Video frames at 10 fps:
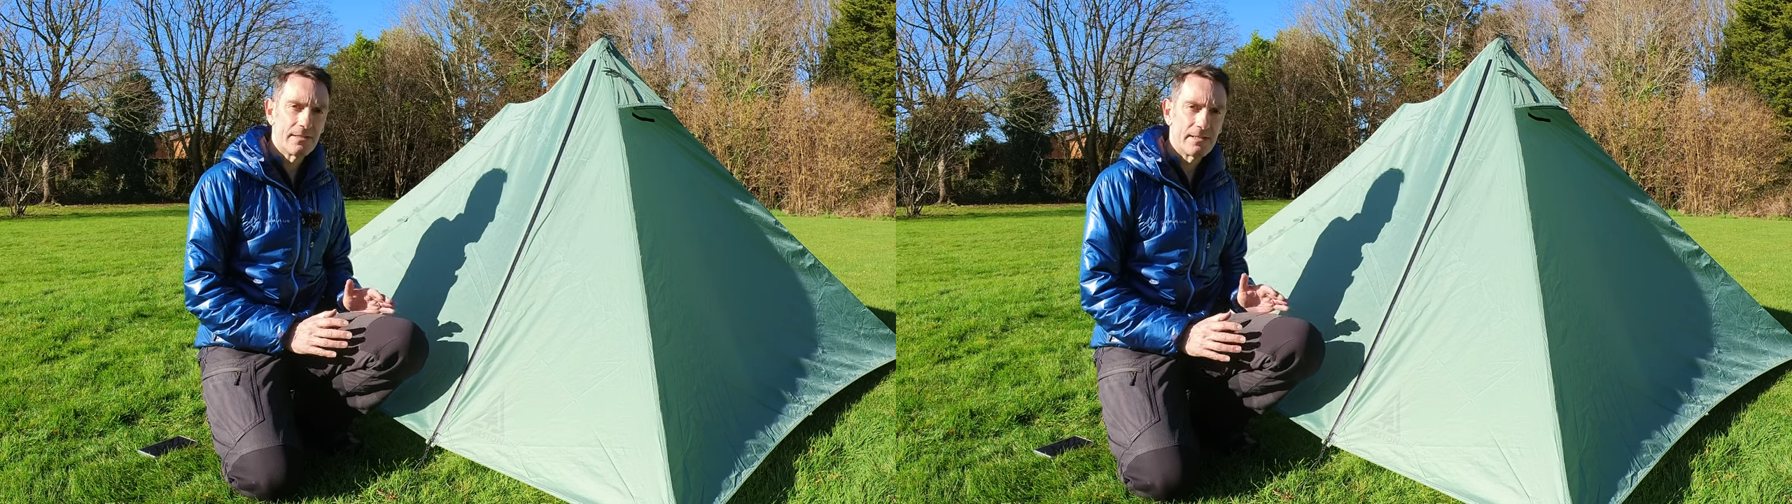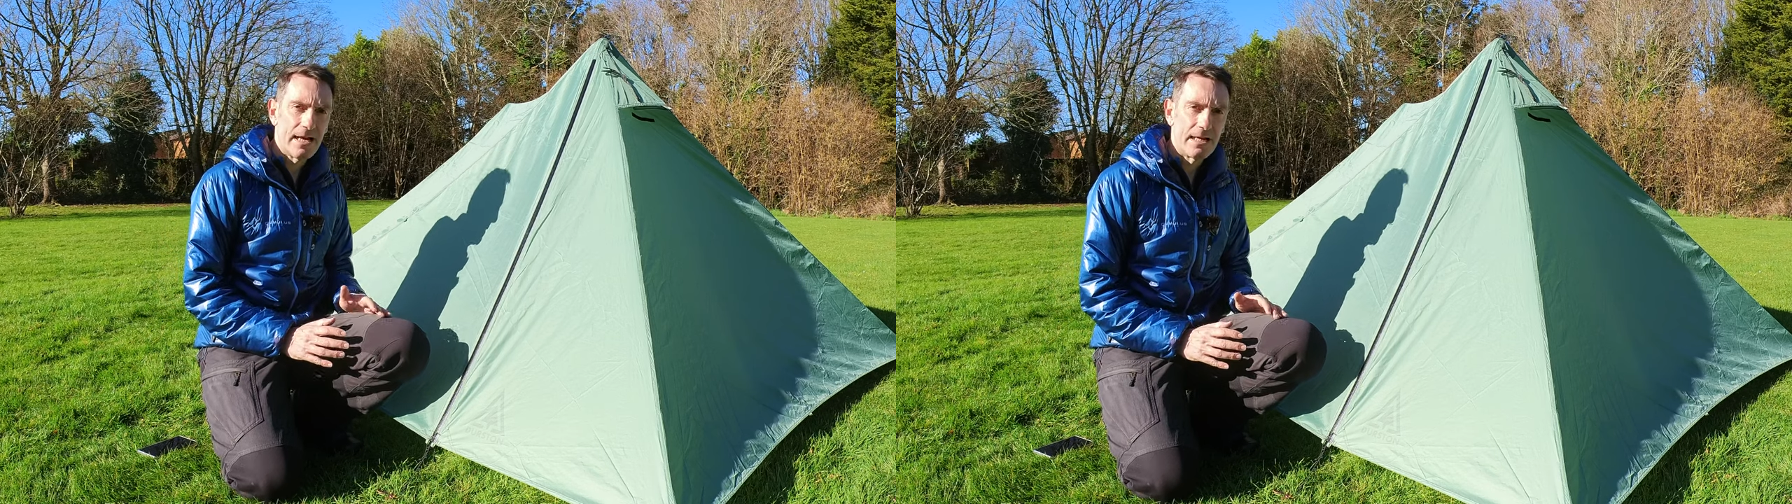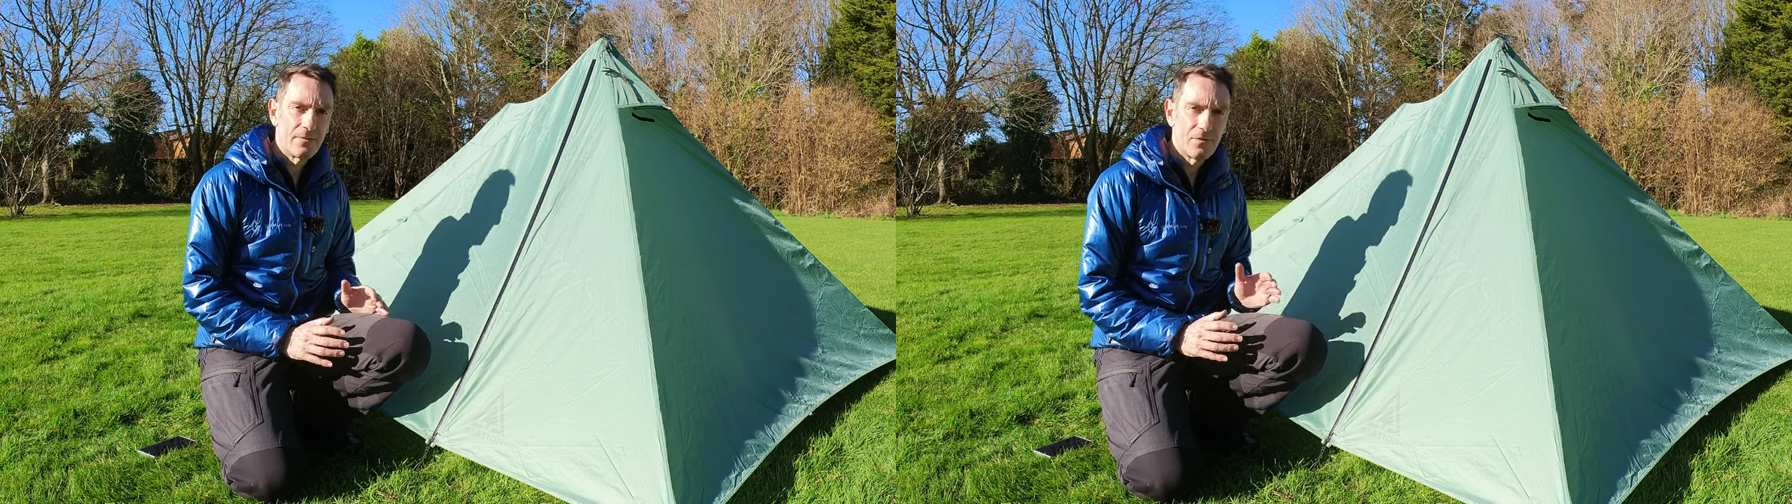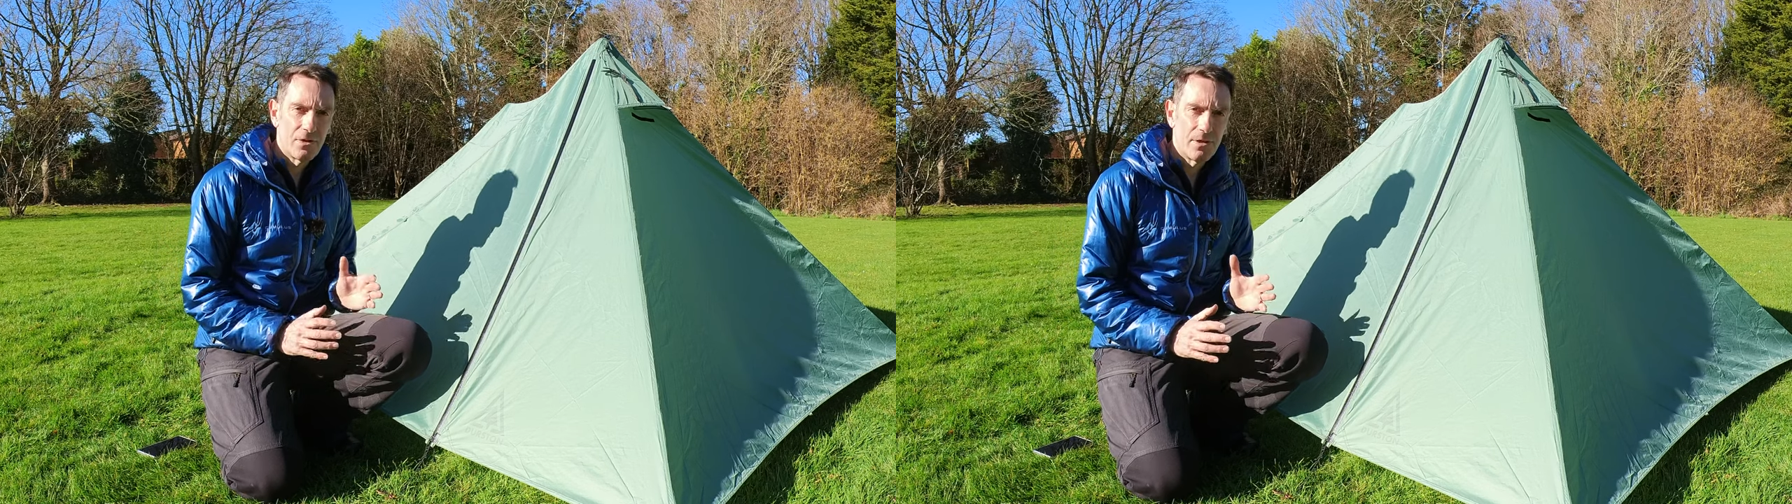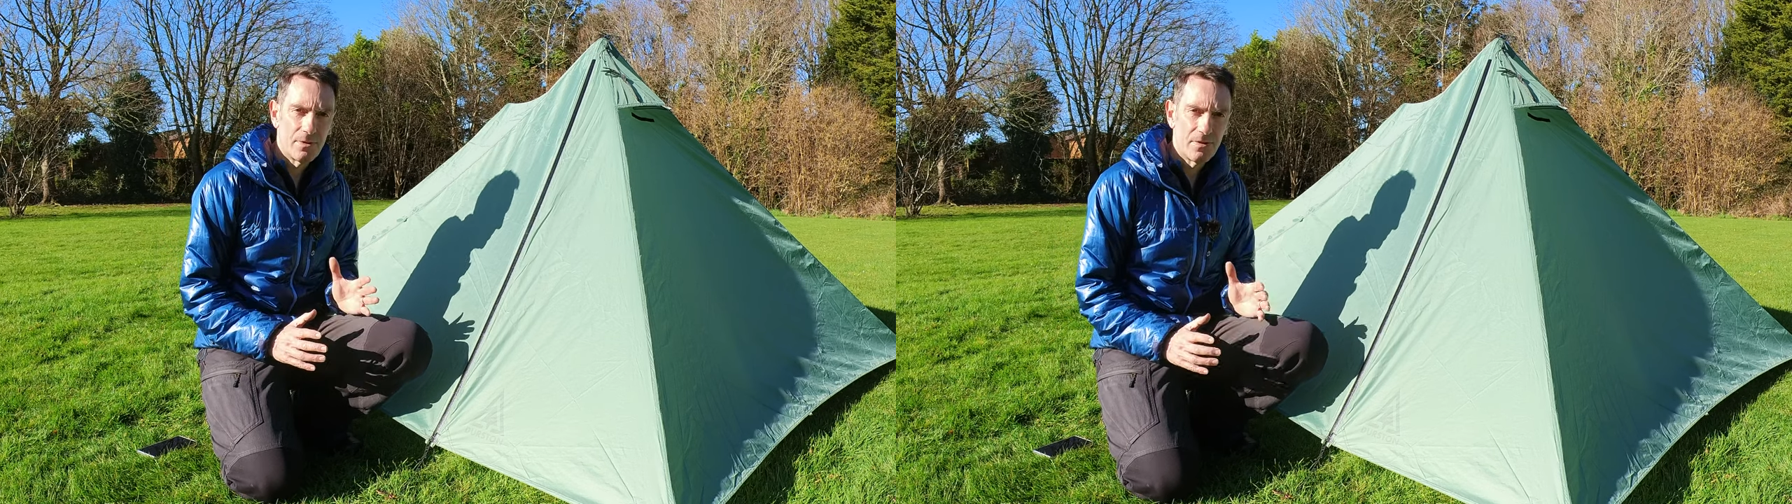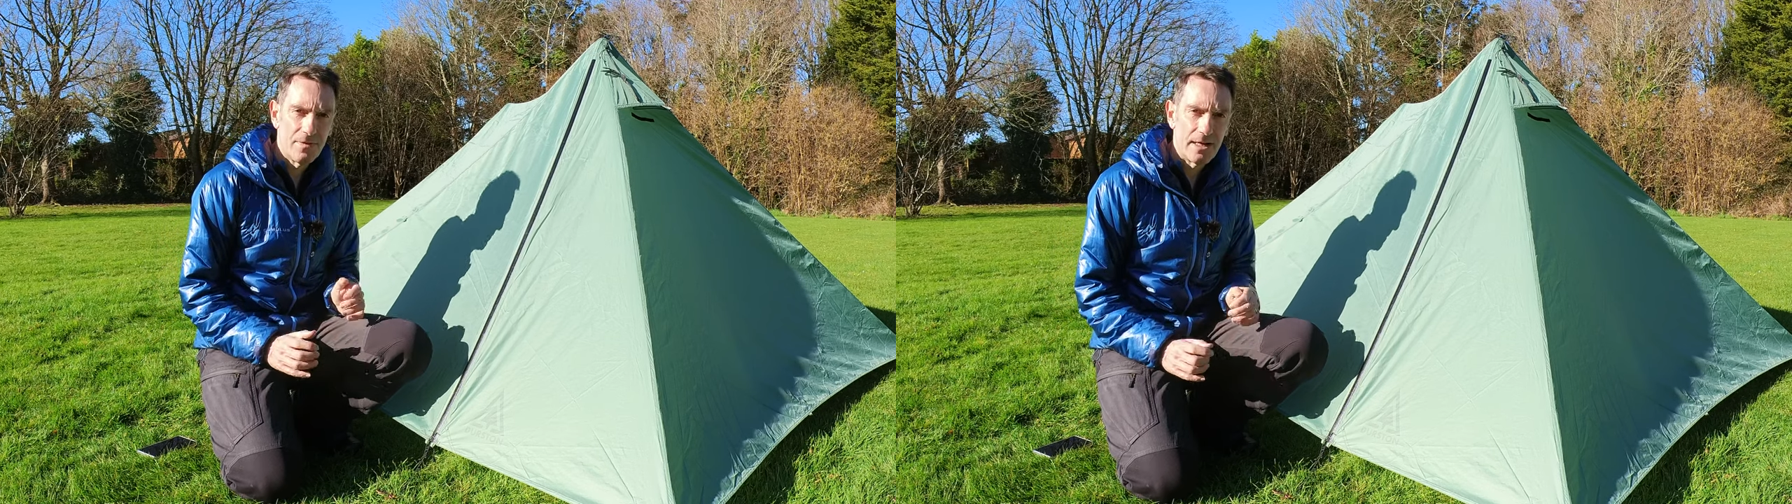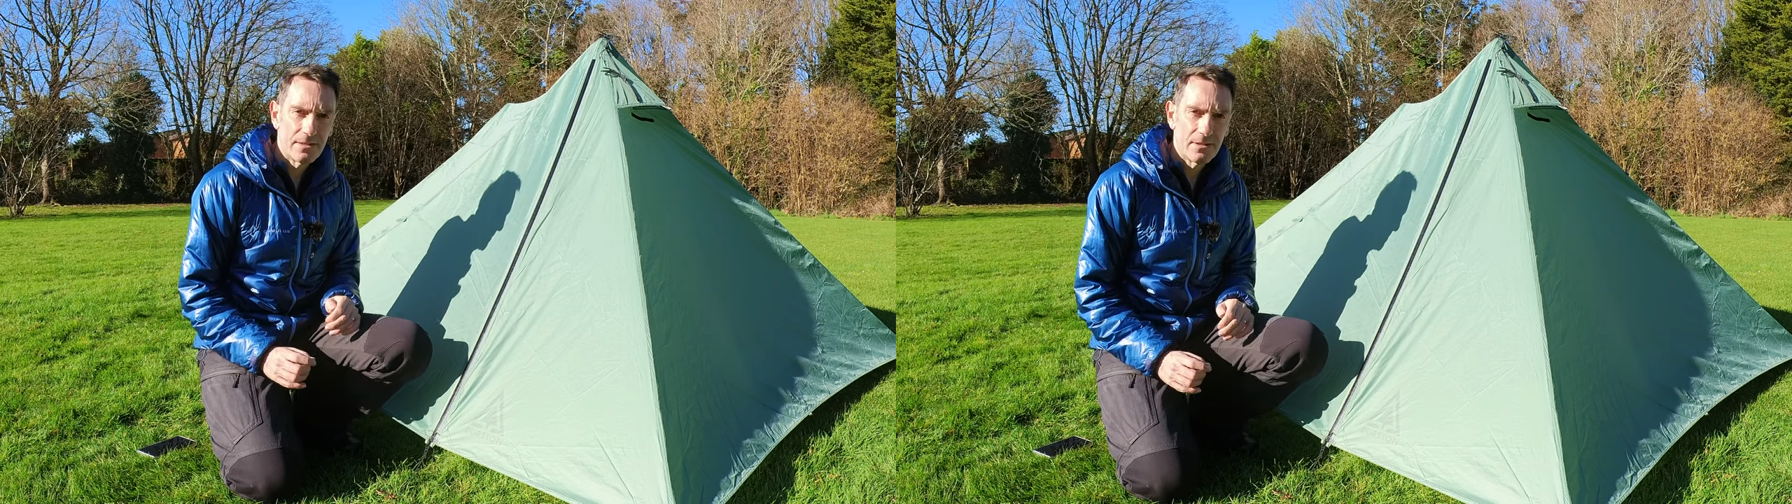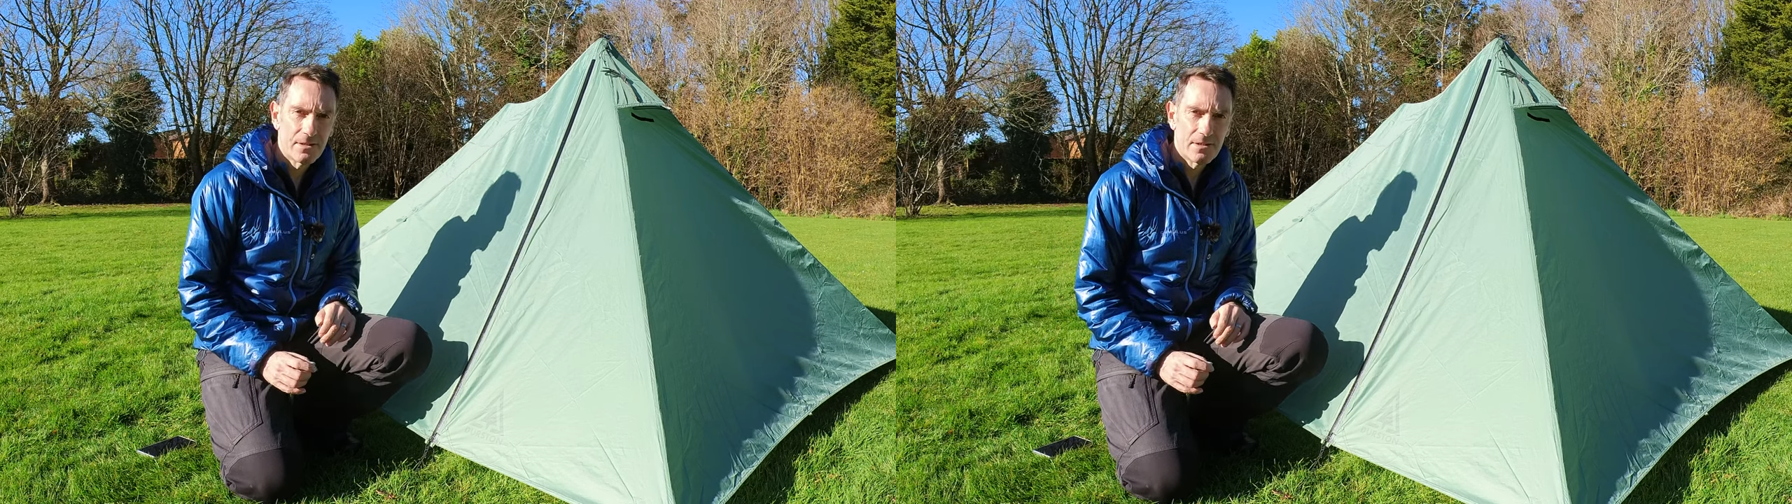designed for a number of
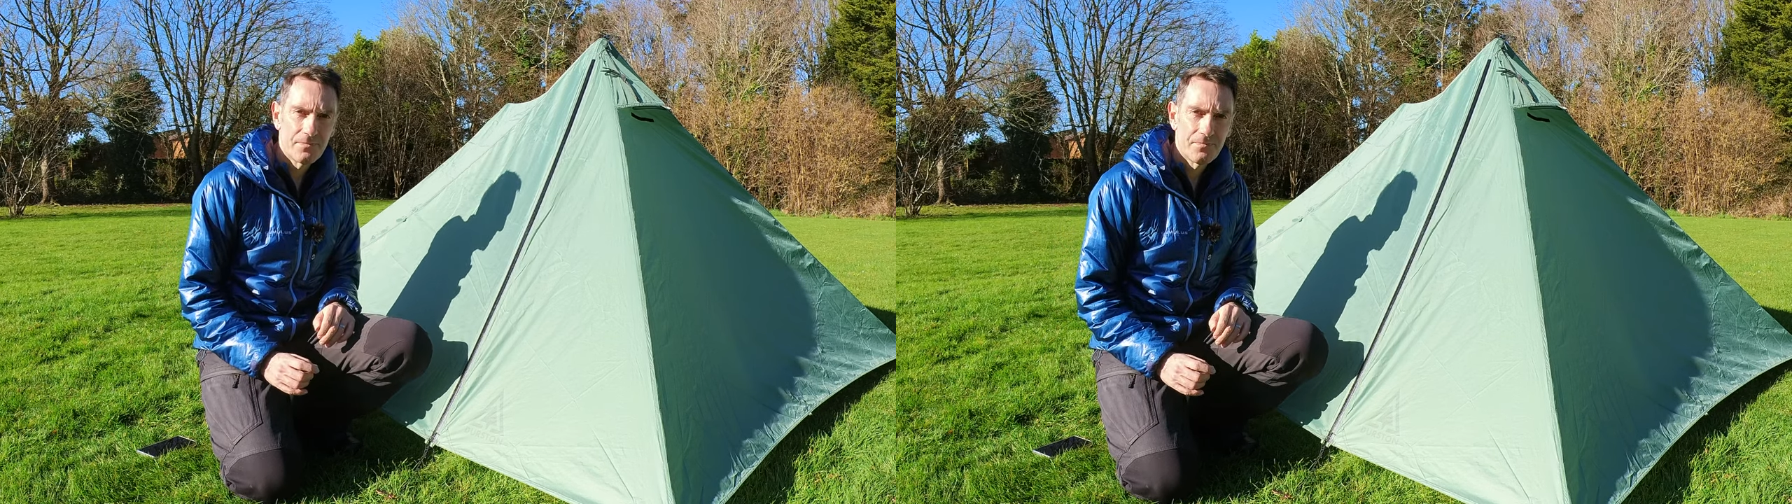factors.